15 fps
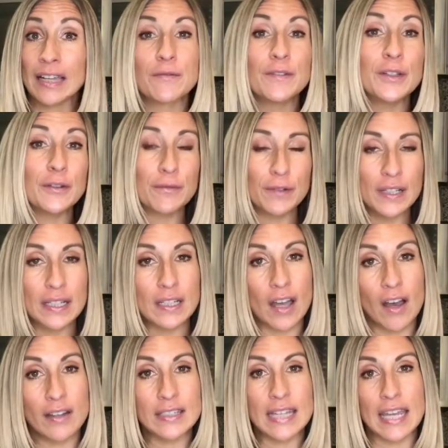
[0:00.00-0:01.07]
Feel free to
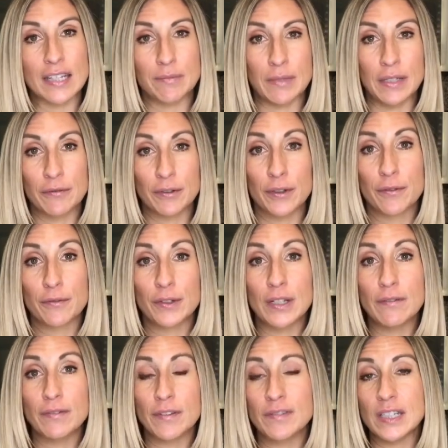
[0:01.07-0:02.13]
contact me for a
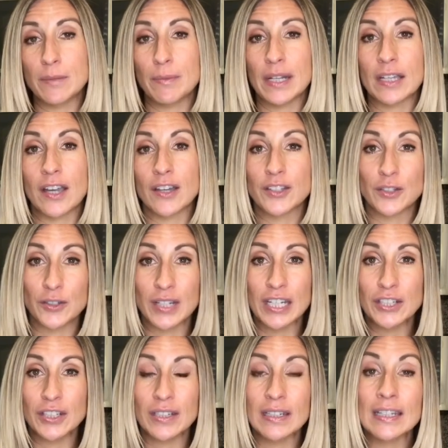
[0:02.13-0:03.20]
free 15 minute
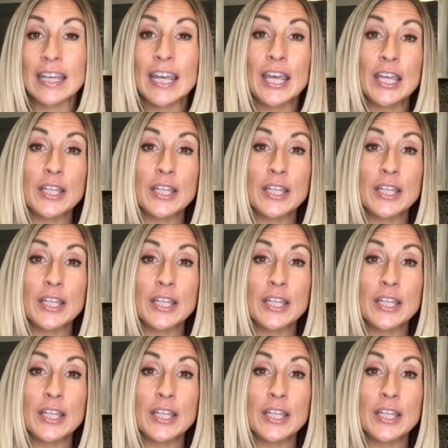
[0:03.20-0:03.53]
consultation.